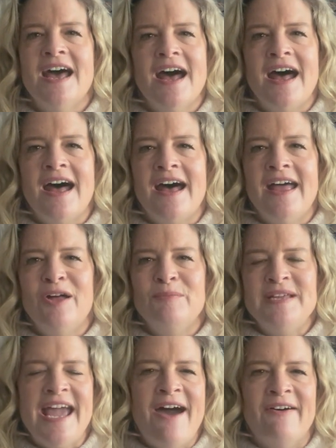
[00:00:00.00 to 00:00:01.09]
Help
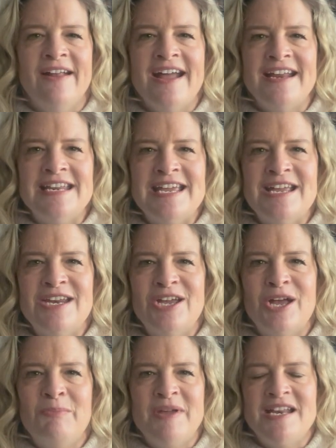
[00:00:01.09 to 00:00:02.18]
me out. I need
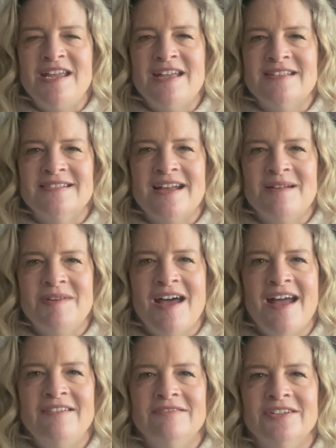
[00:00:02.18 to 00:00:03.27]
opinions. I'm
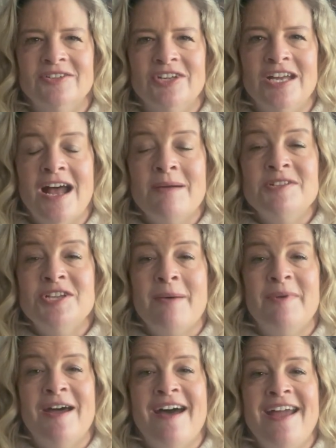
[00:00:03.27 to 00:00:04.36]
not real good. I'm a
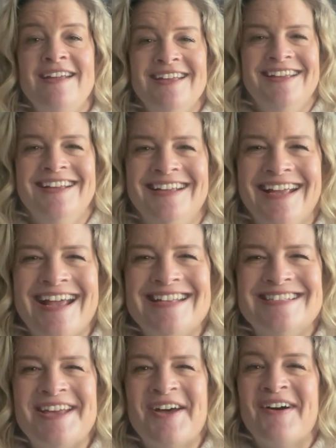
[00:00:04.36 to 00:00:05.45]
Gemini. And
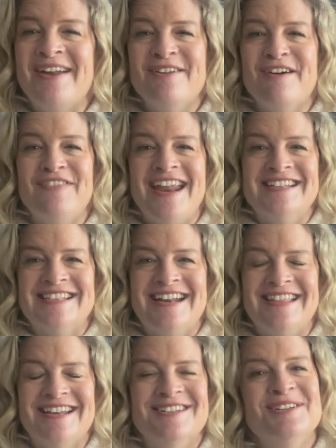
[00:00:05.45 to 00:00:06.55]
so I don't know if that has
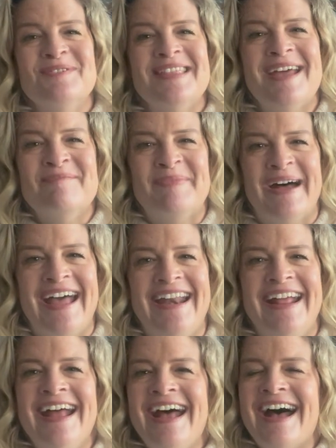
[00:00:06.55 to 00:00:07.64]
anything to do with it, but
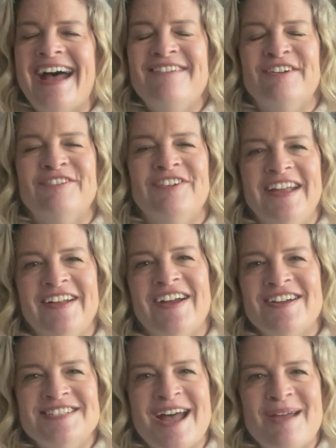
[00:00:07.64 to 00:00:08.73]
I have a real
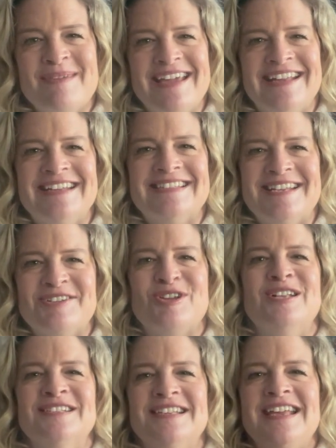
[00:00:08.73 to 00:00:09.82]
hard time making
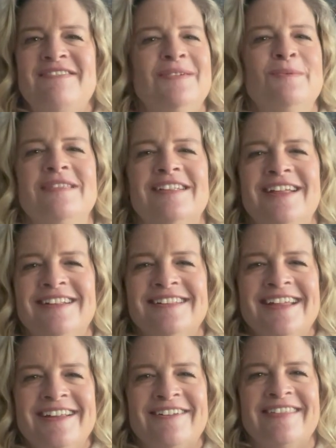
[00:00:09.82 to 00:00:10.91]
decisions, even with
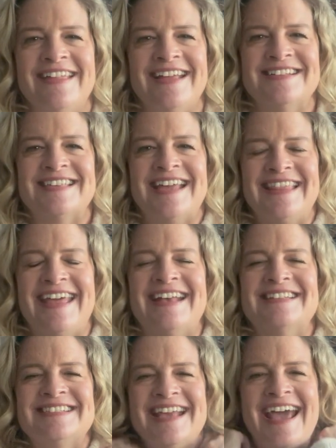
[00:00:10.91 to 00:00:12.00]
little things like
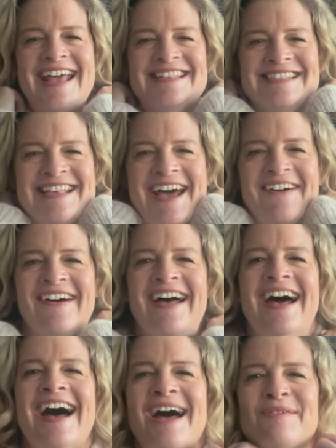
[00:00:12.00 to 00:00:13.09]
this. And so
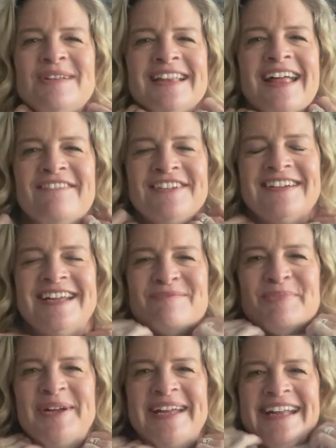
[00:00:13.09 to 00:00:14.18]
I would love your
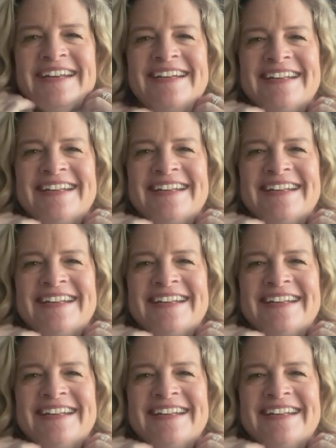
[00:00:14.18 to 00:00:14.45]
input.